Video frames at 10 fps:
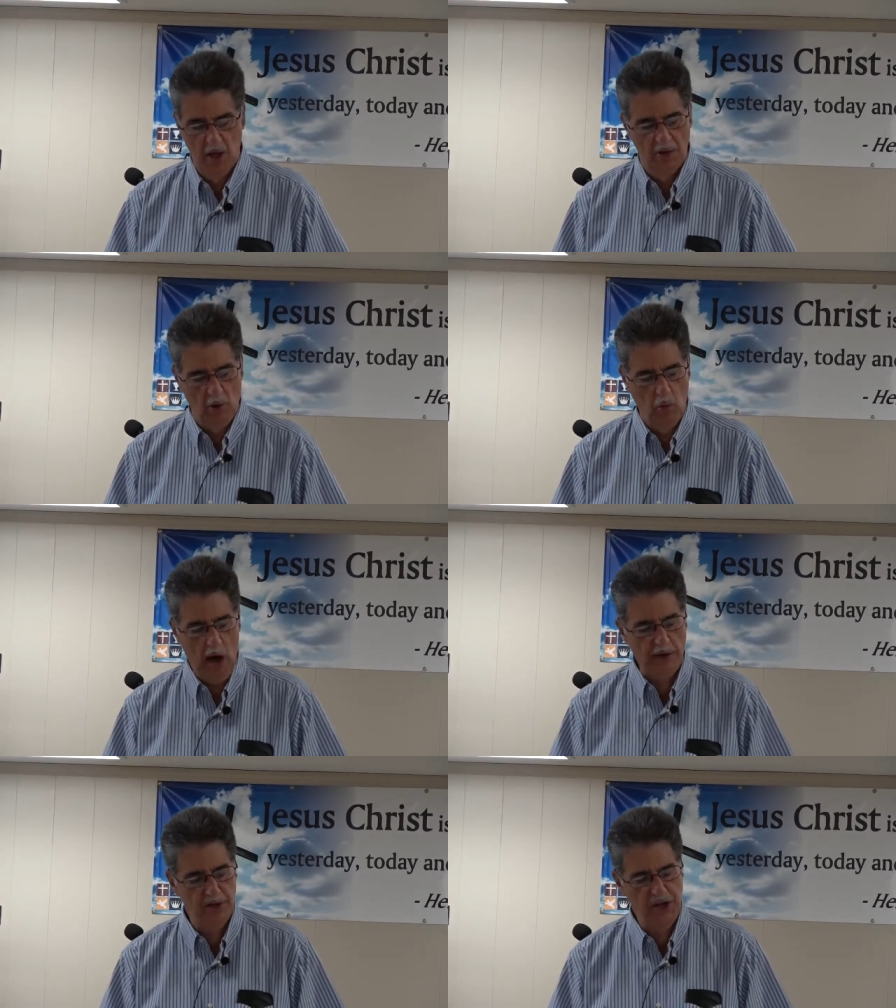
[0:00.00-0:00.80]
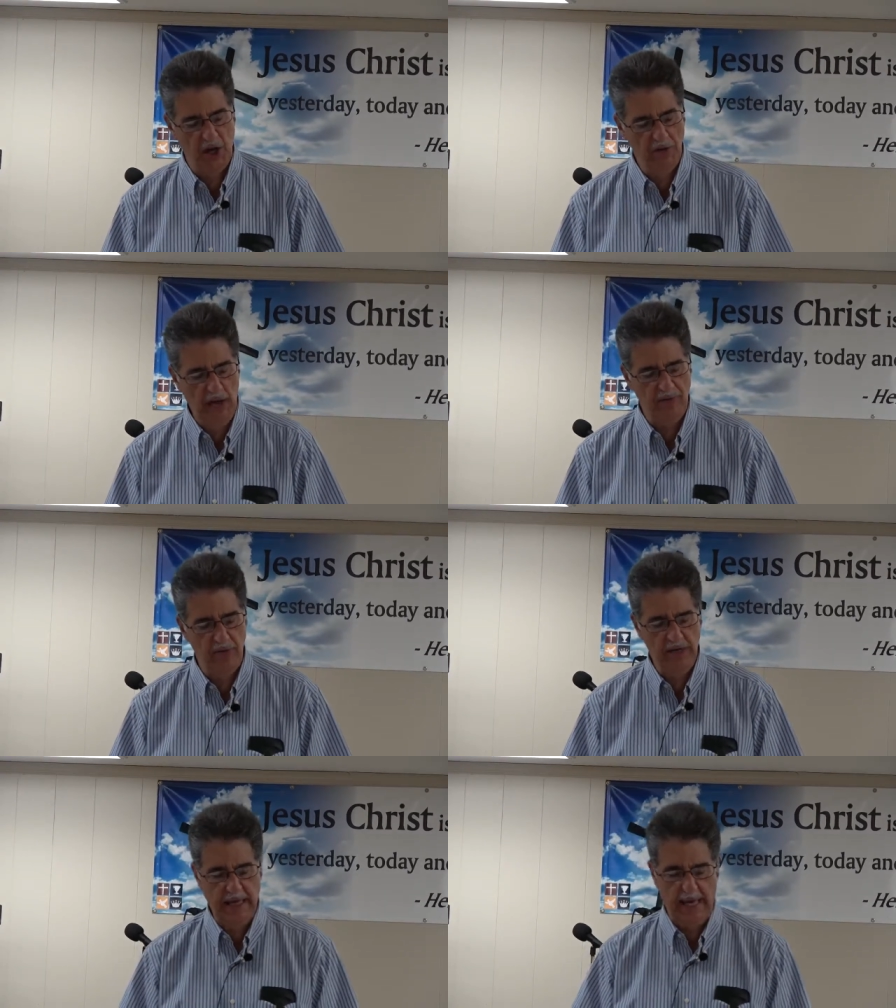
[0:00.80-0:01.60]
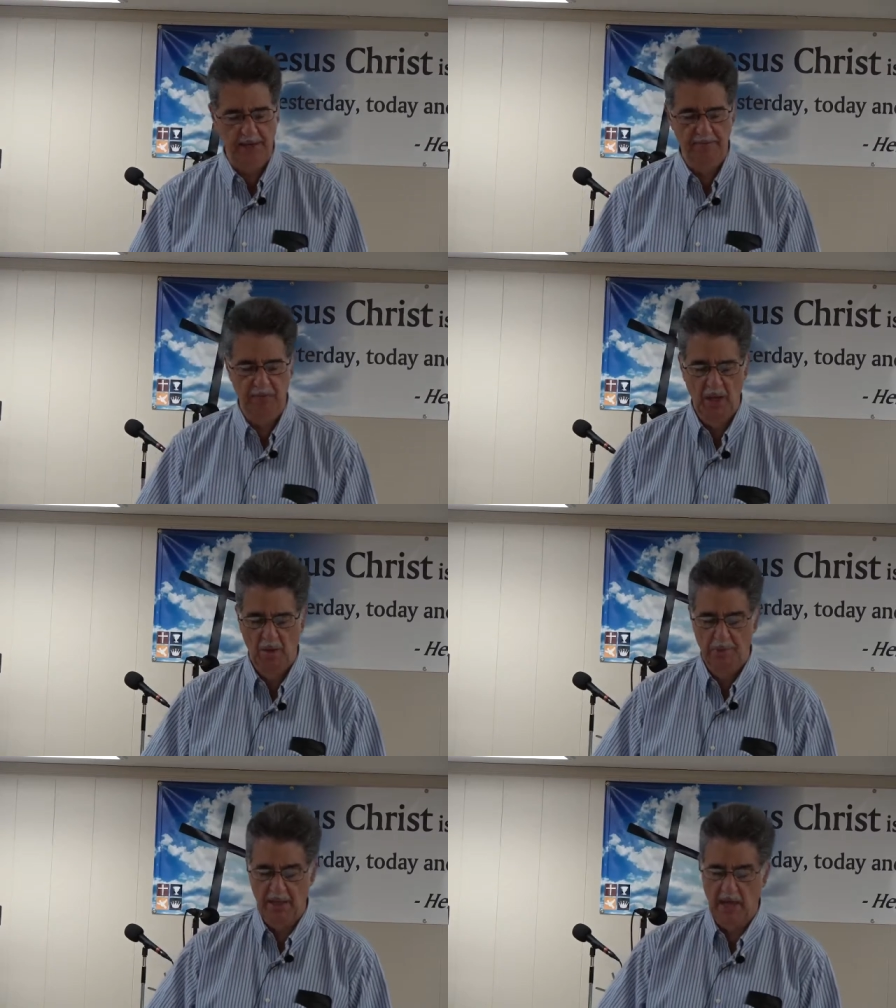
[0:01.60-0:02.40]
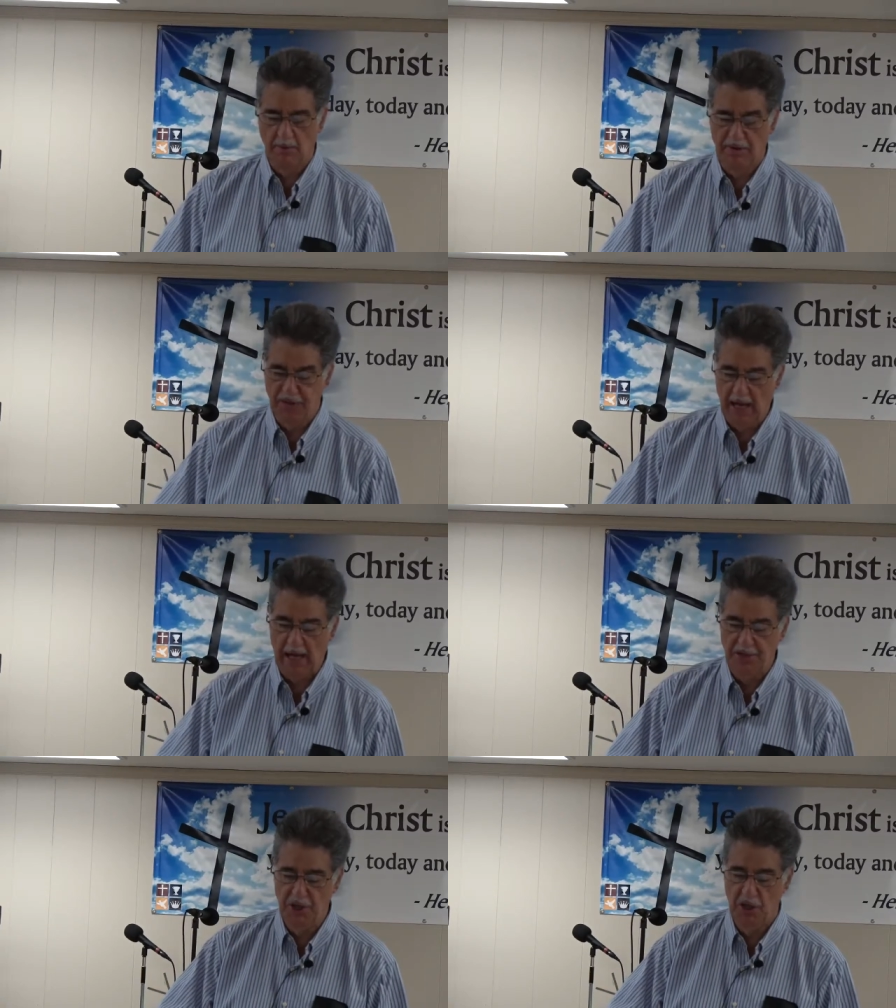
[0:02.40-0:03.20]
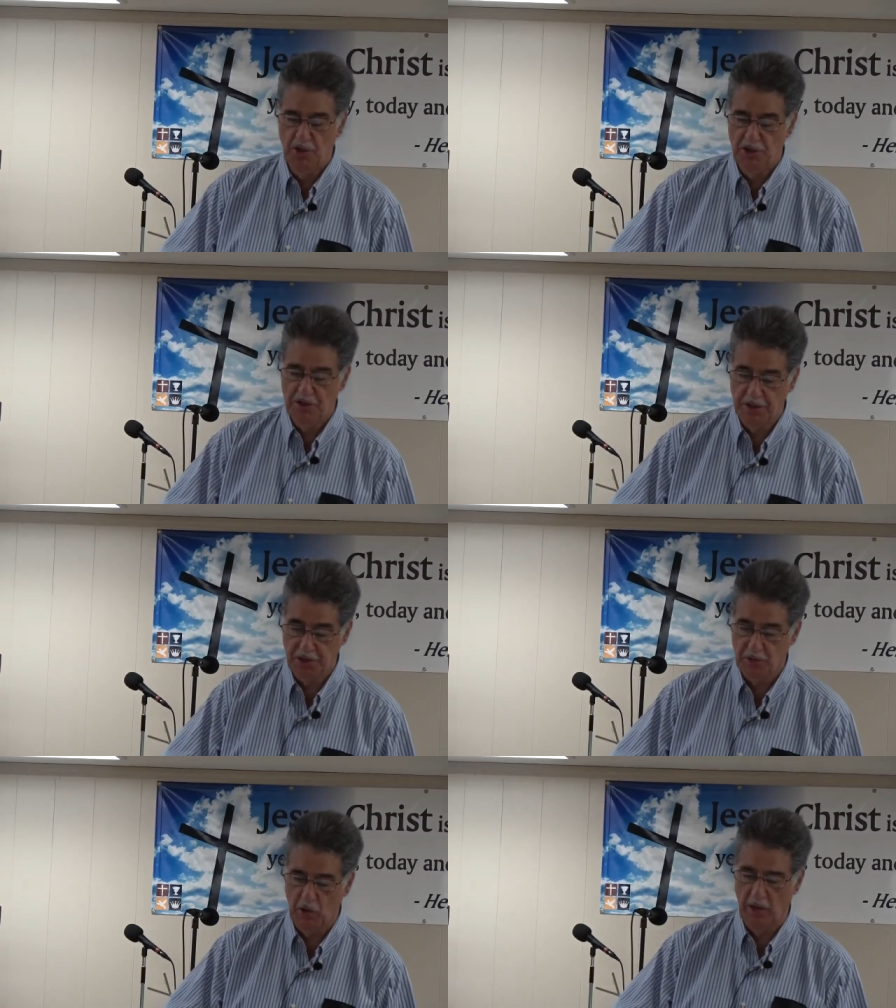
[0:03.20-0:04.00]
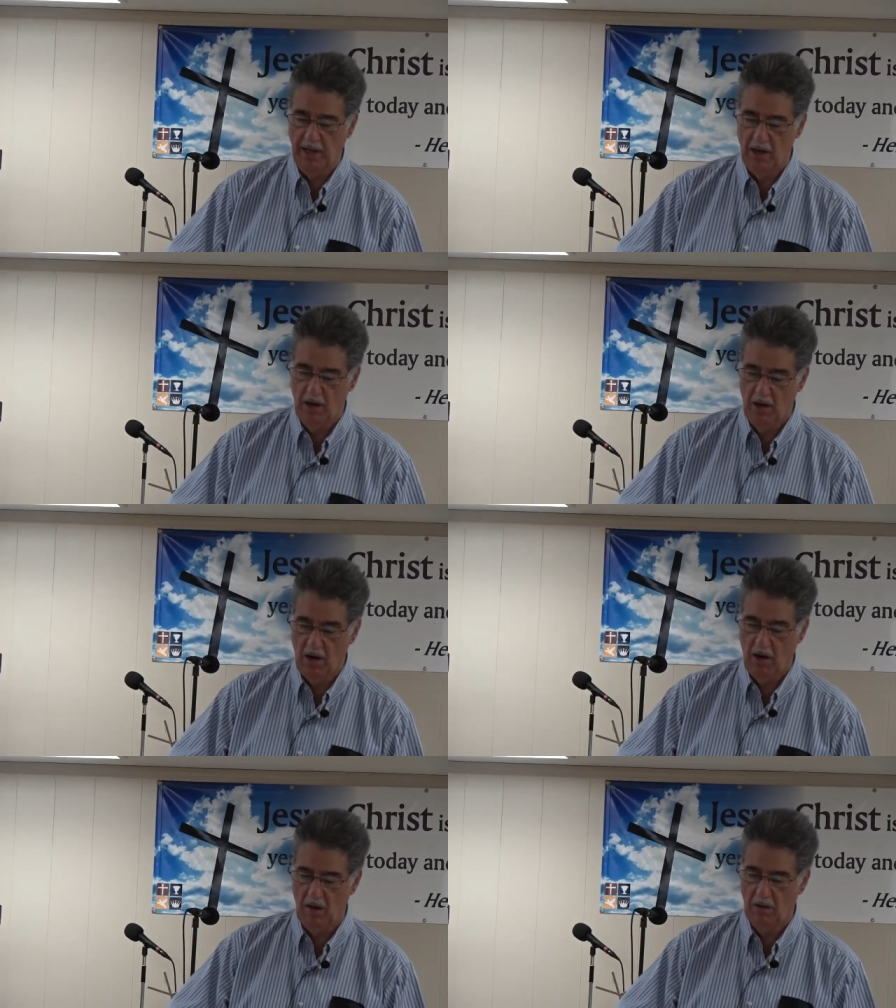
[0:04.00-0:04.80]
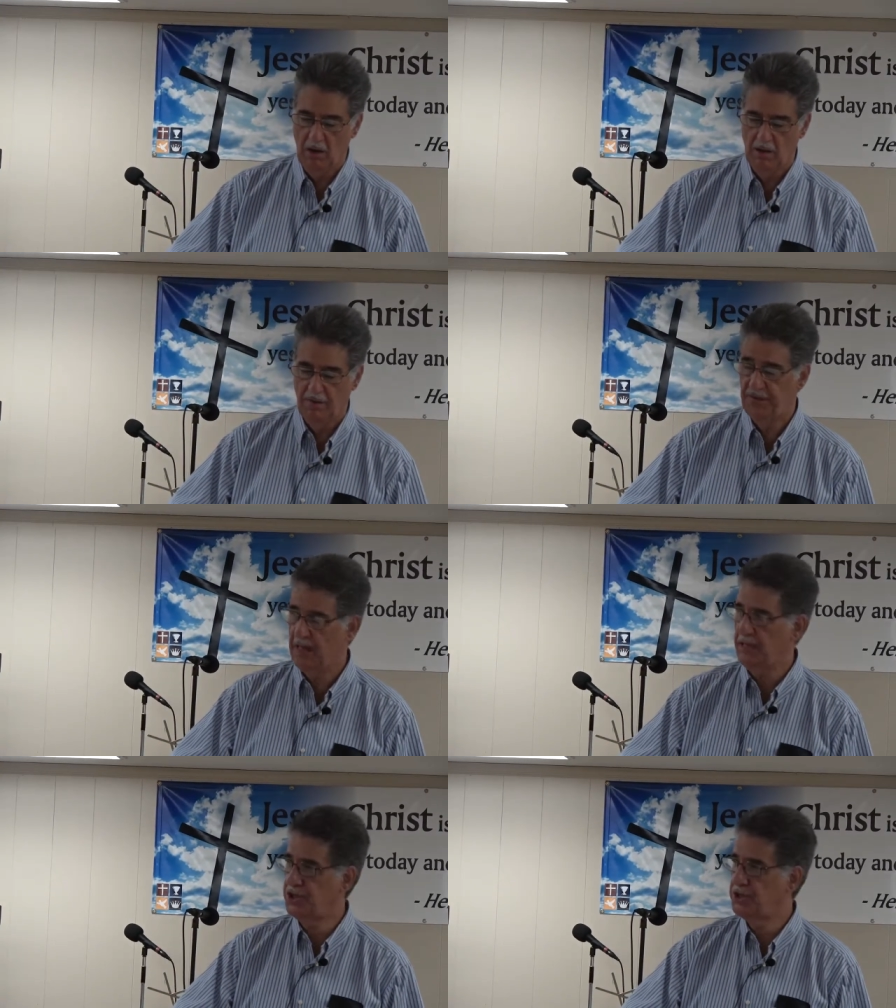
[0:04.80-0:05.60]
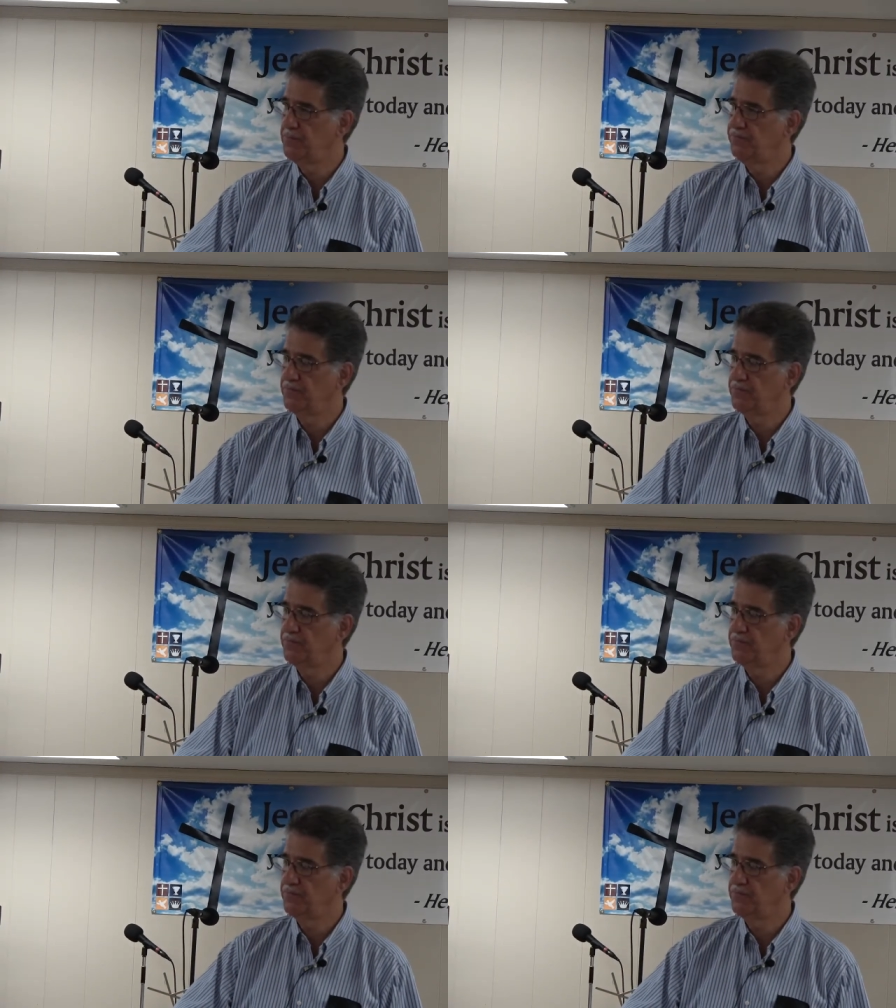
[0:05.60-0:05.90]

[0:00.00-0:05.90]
The water shall never again become a flood to destroy all flesh.